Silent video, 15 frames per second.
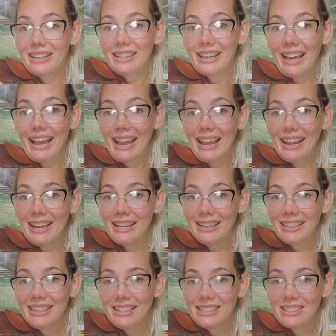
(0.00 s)

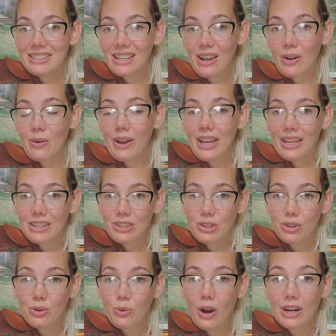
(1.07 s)
Okay? So
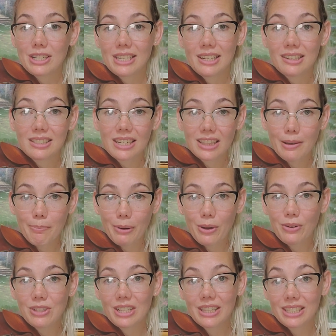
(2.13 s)
you are tilting the
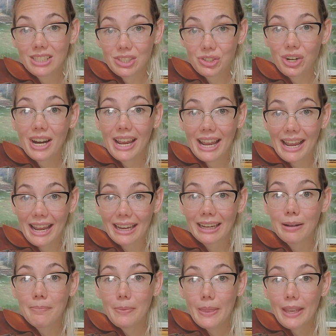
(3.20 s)
bow to the string
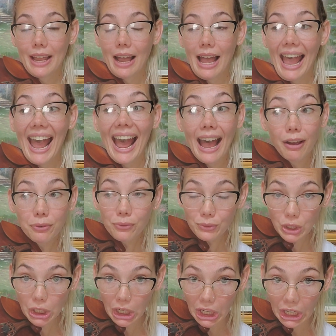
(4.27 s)

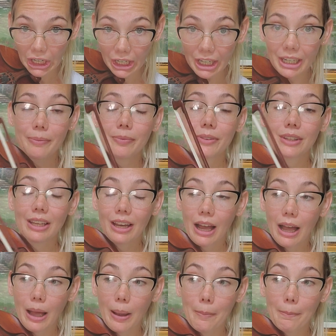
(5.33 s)
after
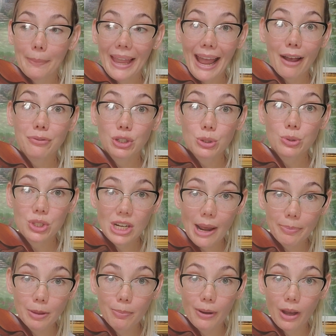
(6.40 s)
you
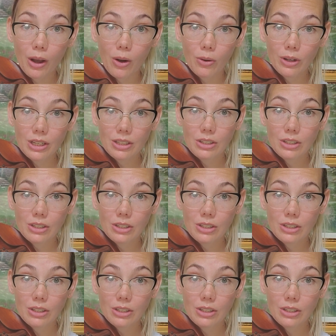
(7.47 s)
stop the bow.